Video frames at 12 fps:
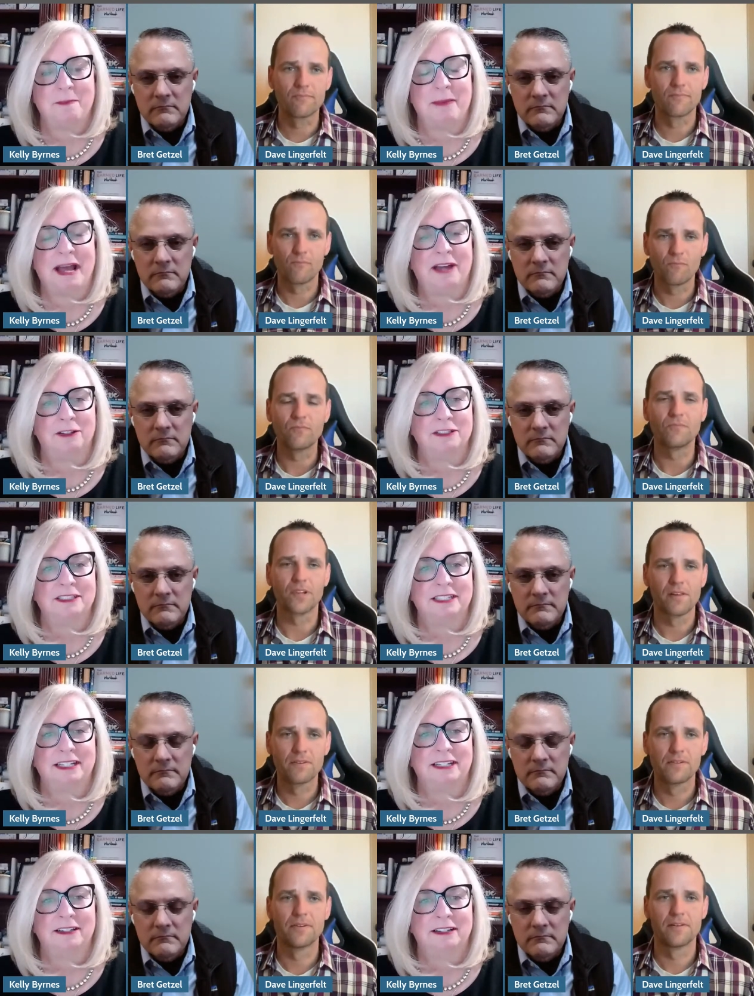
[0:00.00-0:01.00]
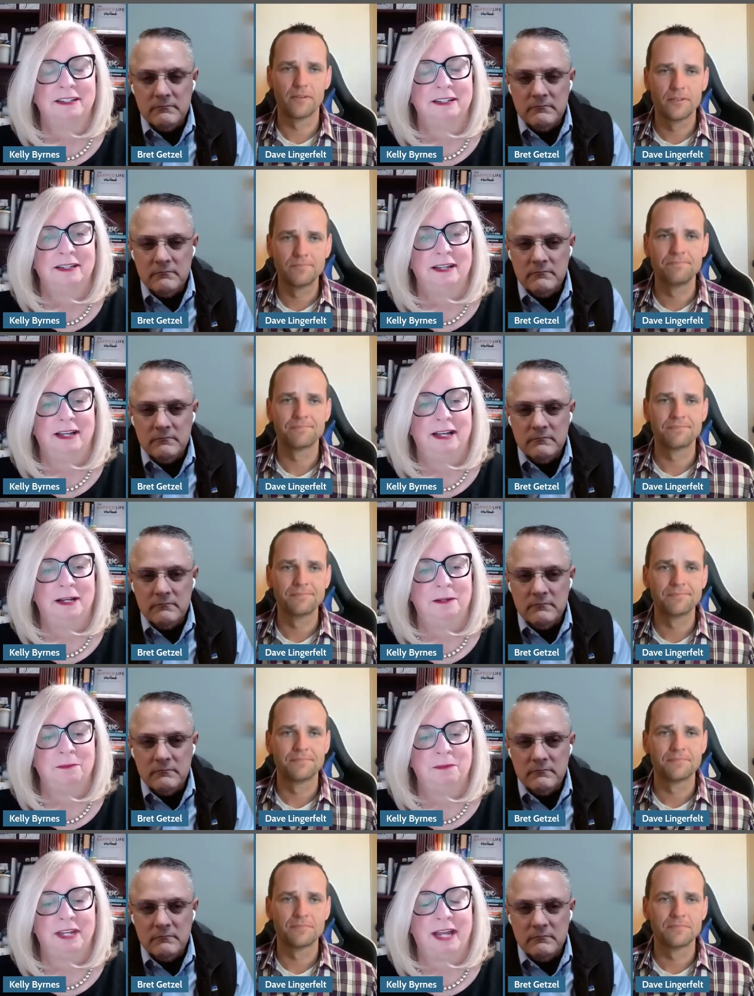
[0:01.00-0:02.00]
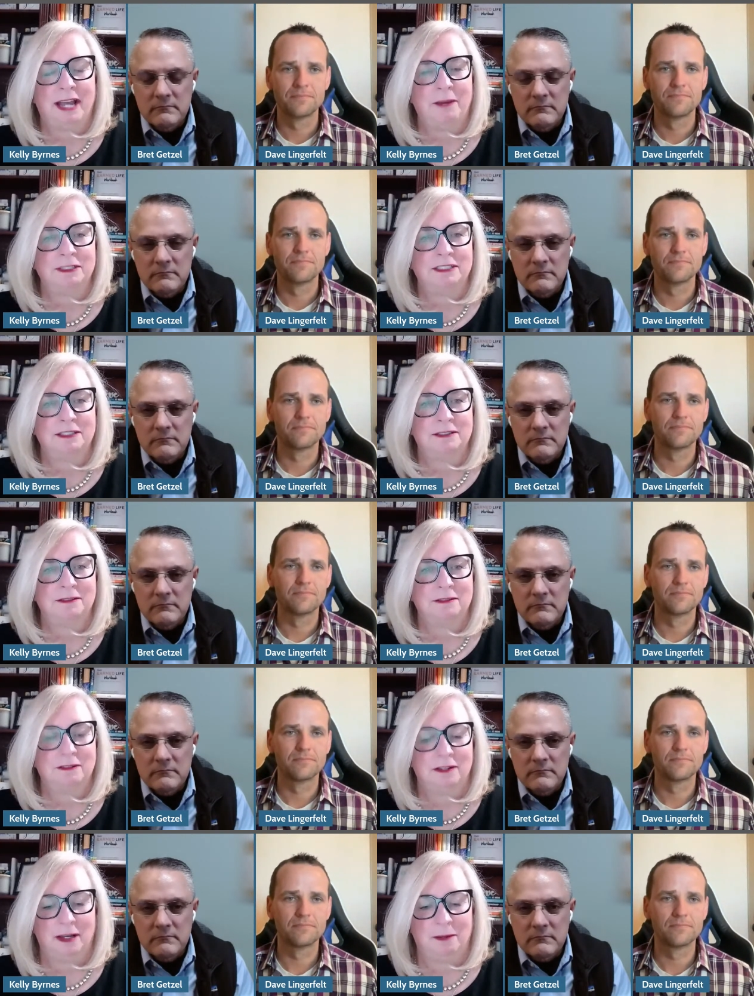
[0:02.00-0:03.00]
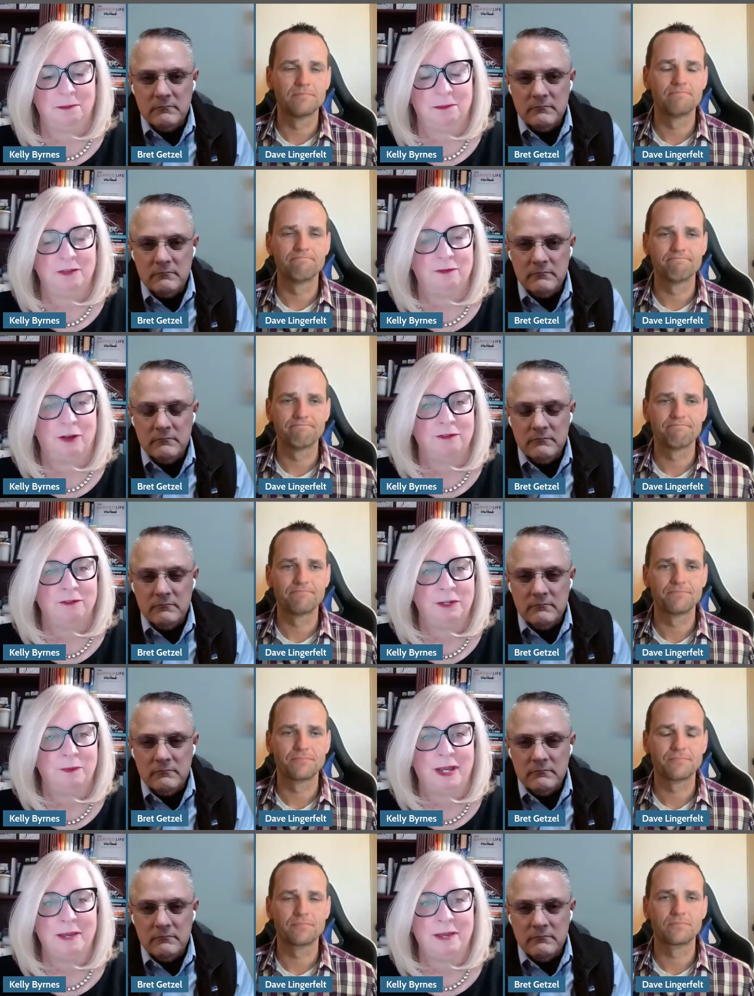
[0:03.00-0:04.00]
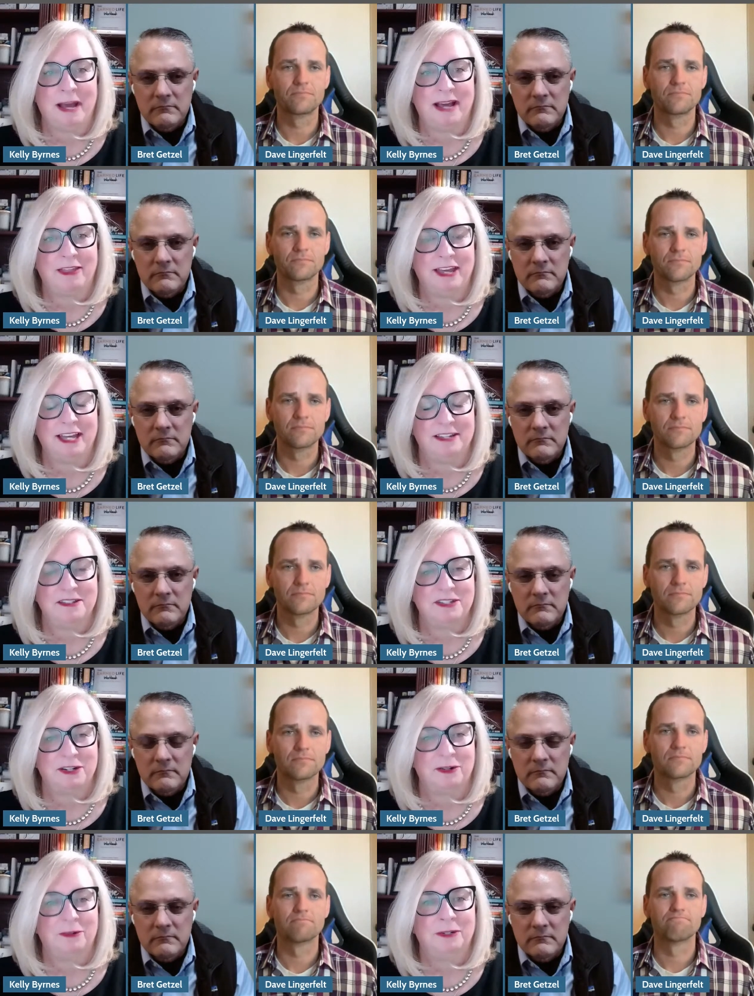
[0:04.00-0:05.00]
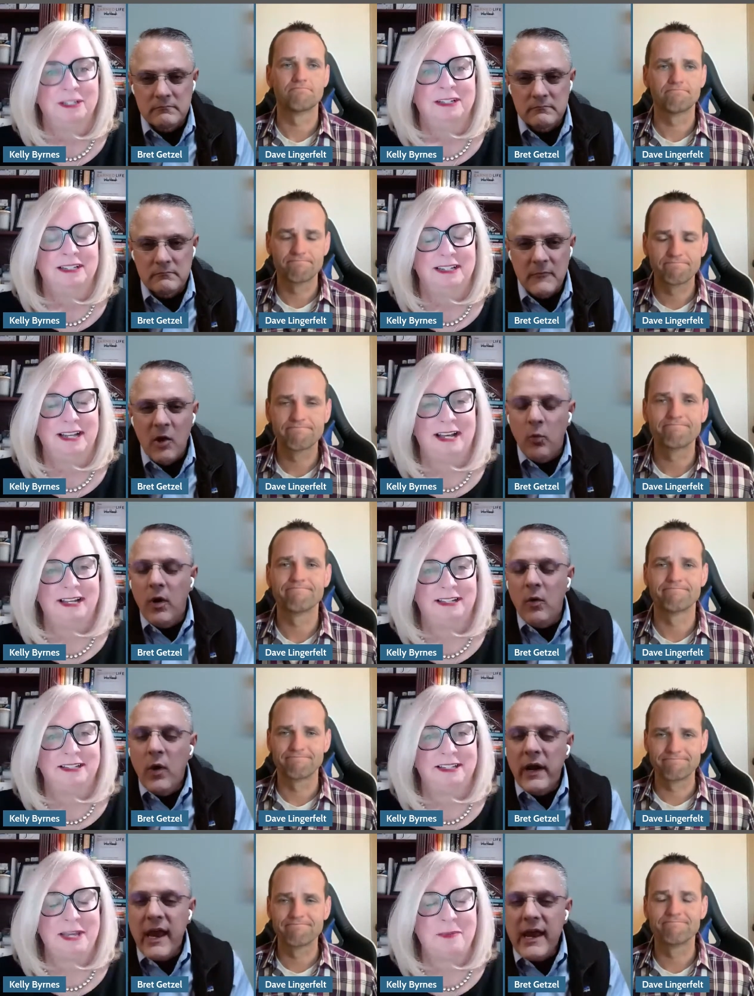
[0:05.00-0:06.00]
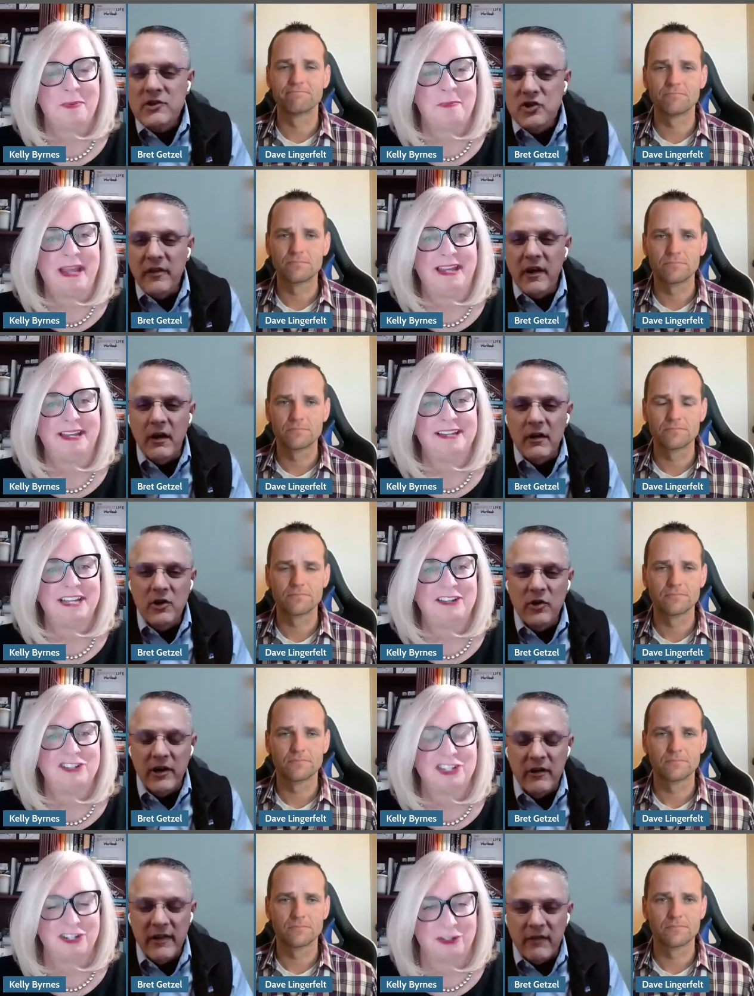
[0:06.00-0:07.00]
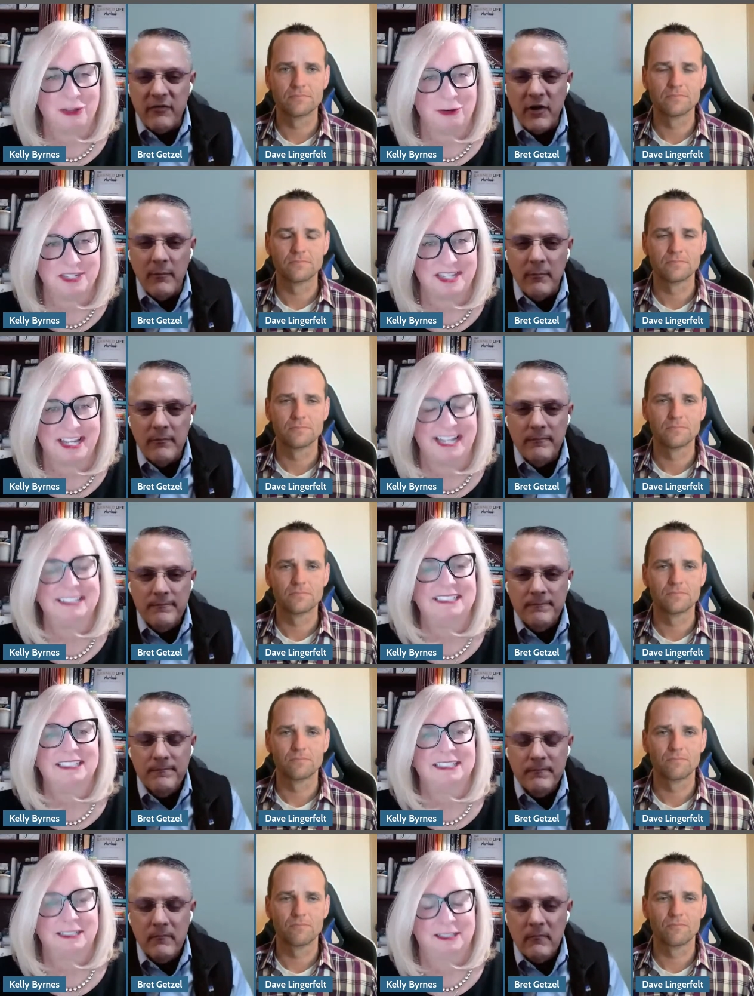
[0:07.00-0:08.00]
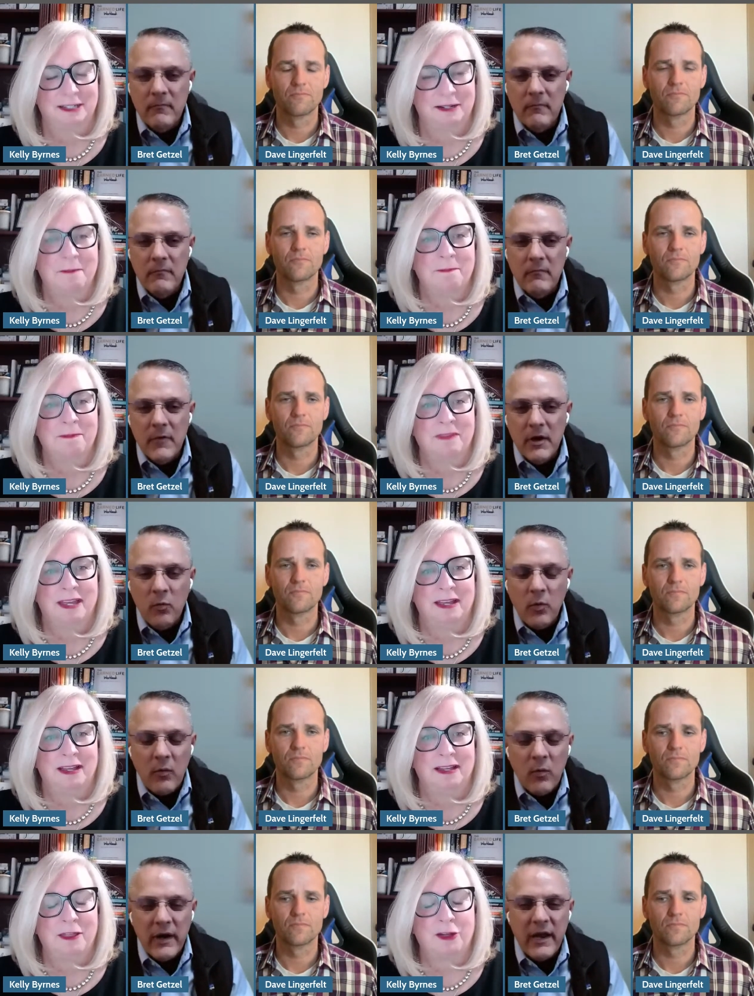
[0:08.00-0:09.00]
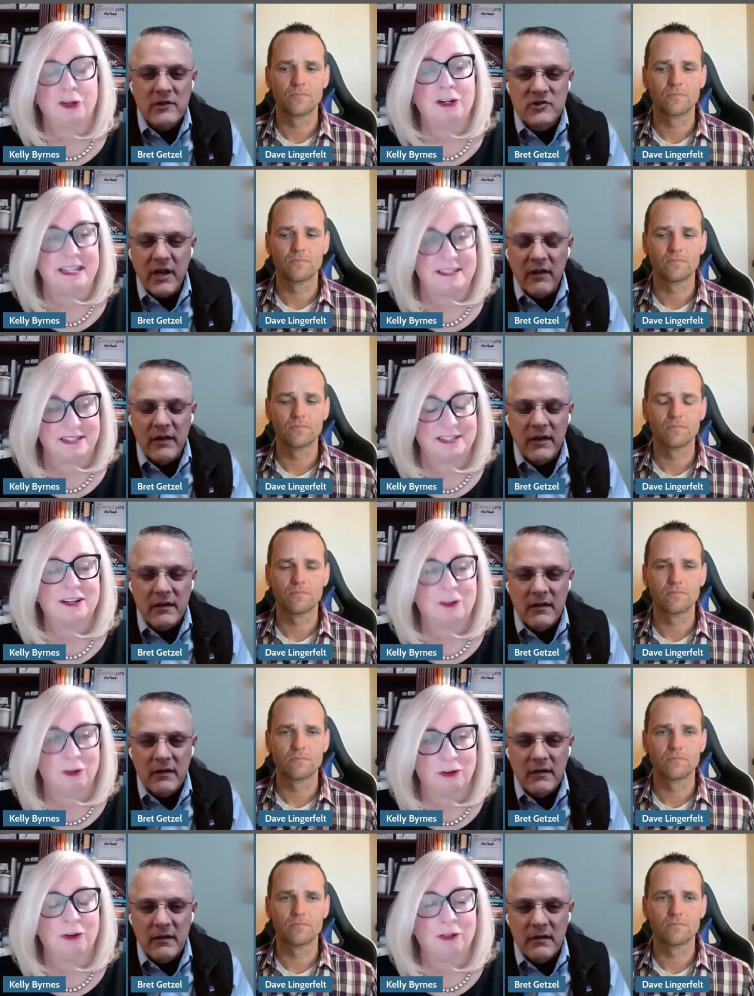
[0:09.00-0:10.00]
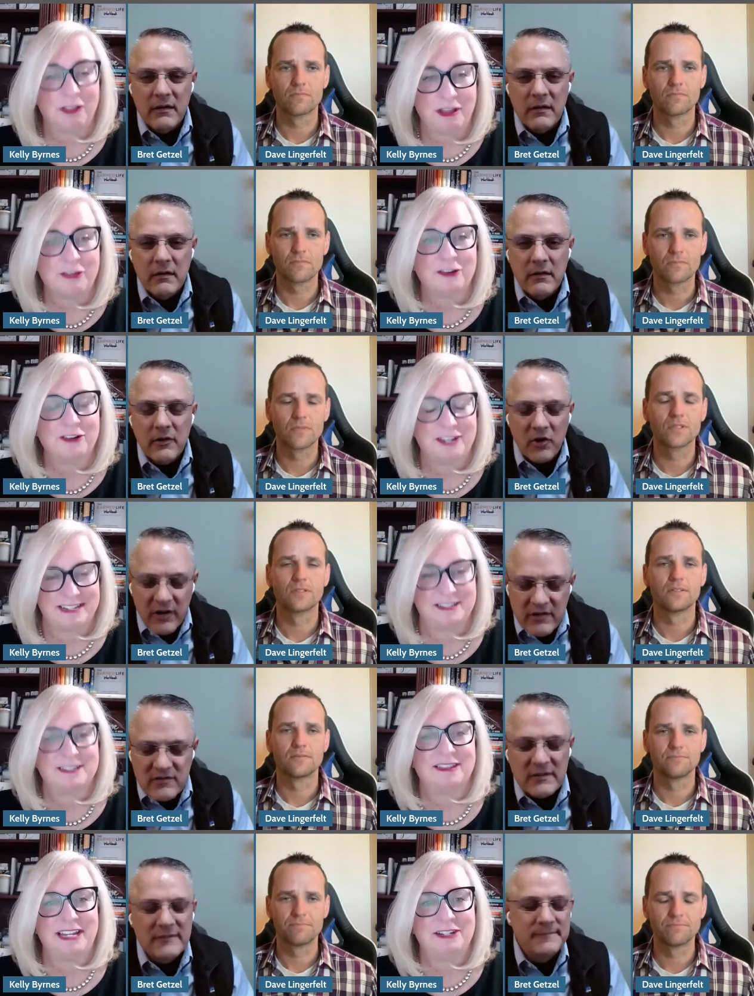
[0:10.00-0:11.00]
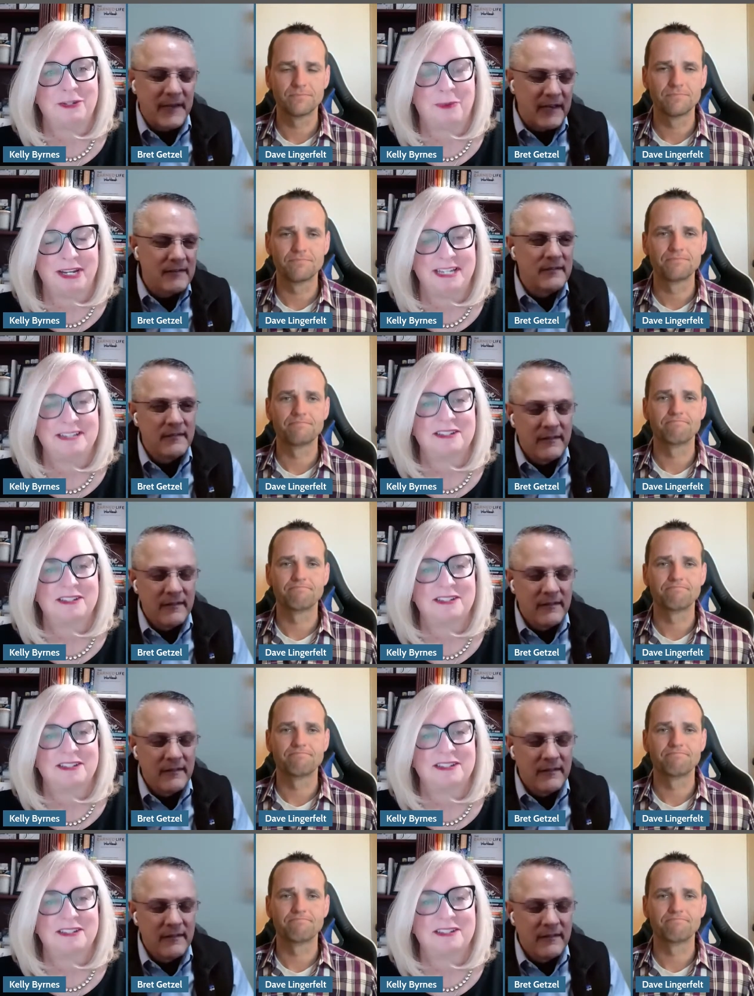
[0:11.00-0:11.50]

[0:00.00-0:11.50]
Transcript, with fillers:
Speaker 1: same battles that I was involved in way back then. So what
Speaker 2: keep paying attention to those things. What 30s, early 30s, late 20s,